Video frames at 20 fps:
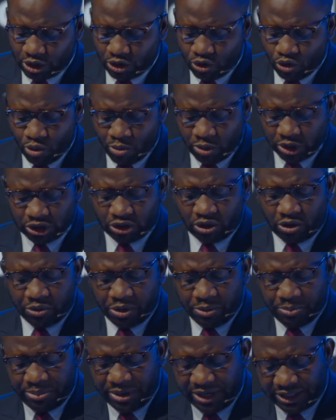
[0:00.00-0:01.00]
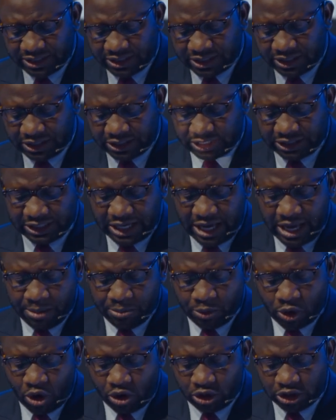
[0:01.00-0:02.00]
we must not repeat the
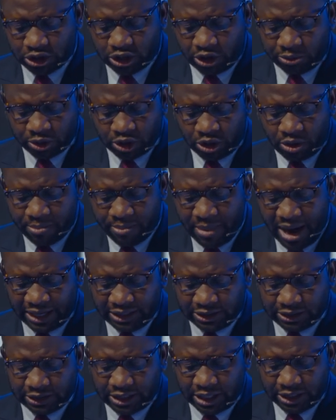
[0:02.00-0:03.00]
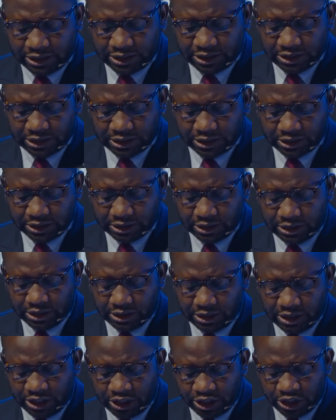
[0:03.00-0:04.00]
same consumption mindset
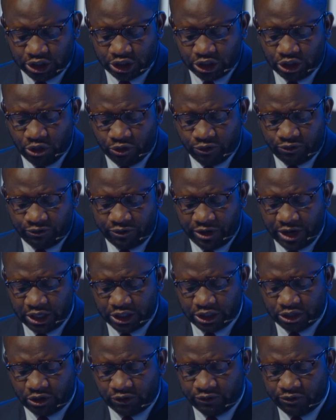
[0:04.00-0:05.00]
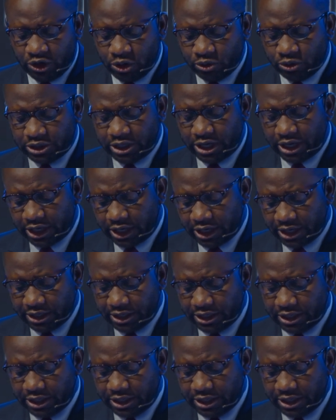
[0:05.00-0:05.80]
in this new phase of new tech.